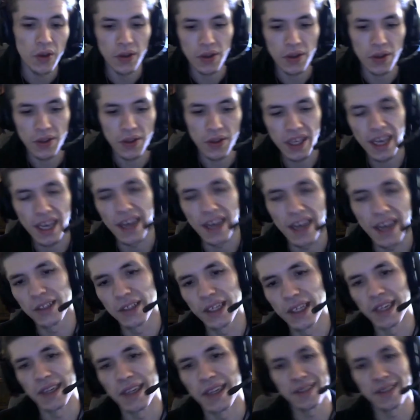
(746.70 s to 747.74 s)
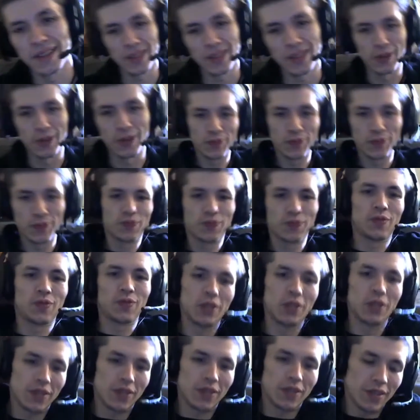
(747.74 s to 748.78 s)
yeah. So you,
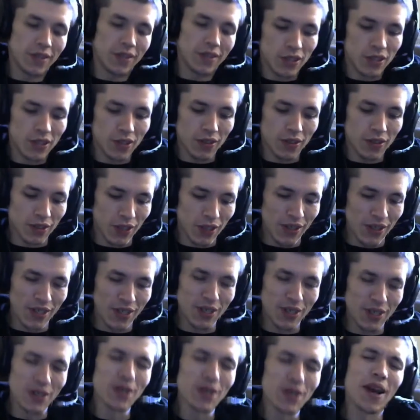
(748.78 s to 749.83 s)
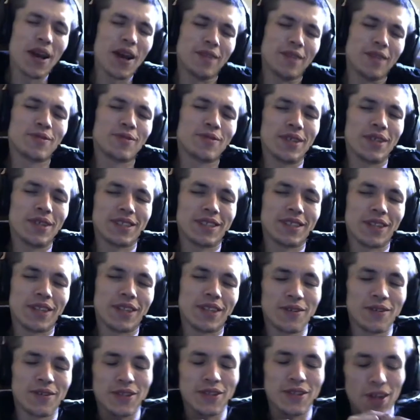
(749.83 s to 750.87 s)
you go ahead,
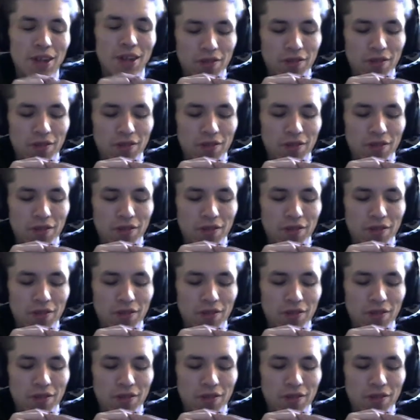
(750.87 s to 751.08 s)
start off how